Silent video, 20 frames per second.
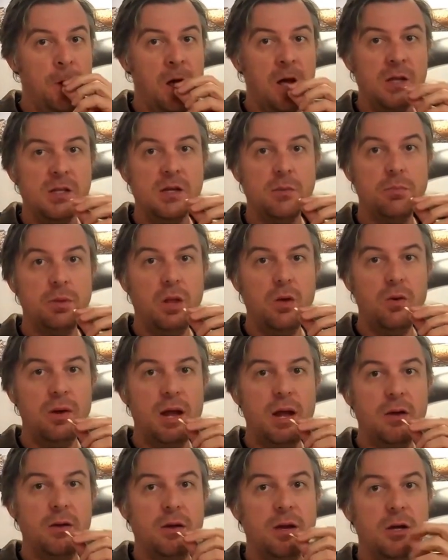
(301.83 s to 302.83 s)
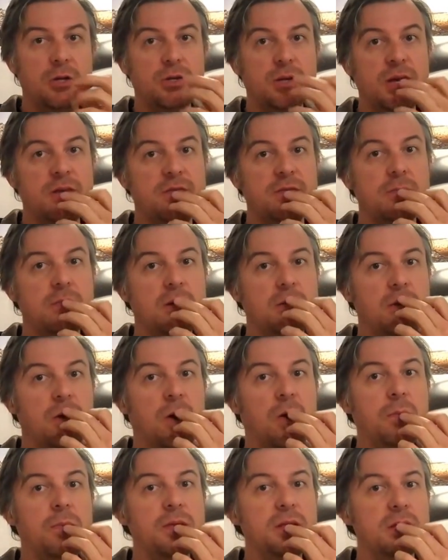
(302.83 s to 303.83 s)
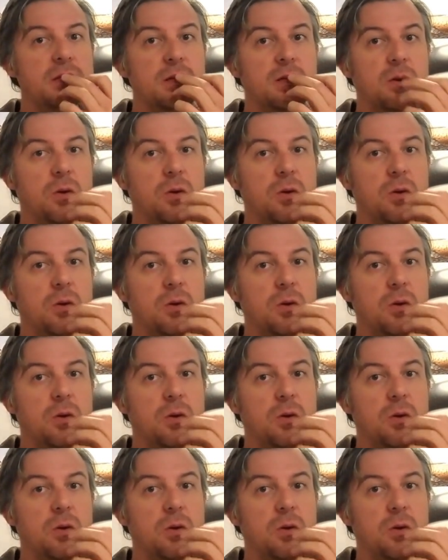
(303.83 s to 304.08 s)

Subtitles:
To blow it out, you actually have to be able to open this little